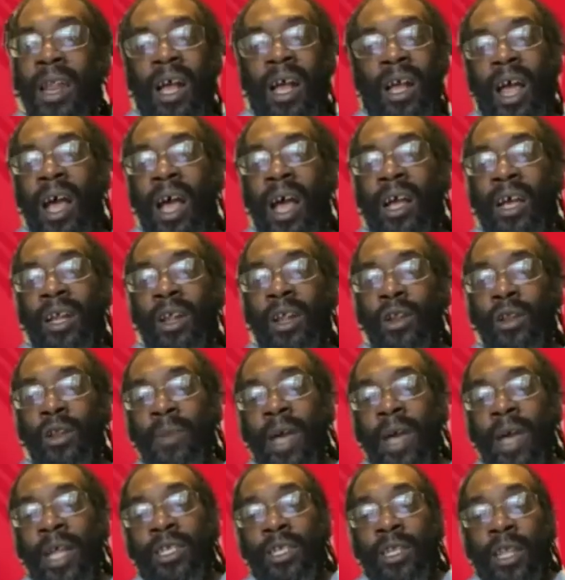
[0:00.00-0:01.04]
and I can I can only
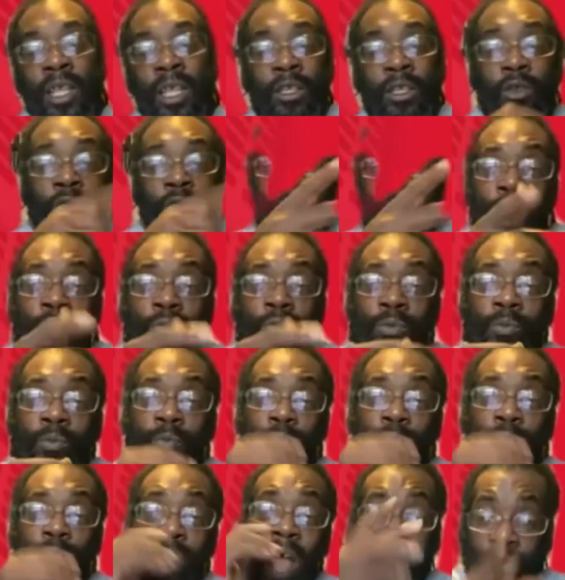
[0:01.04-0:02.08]
imagine that you
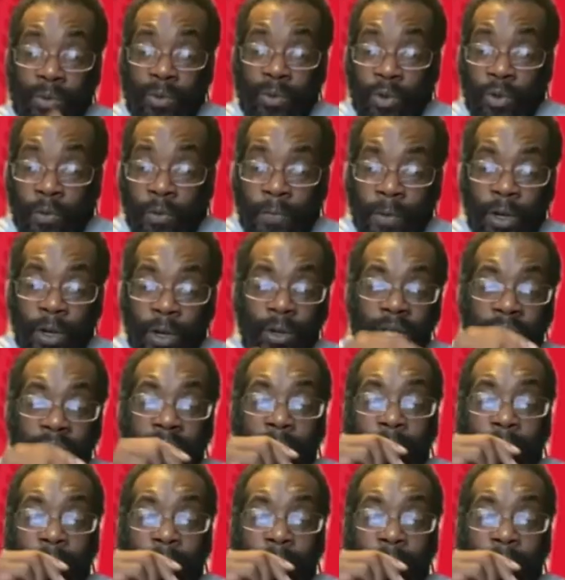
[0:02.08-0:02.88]
that you've alluded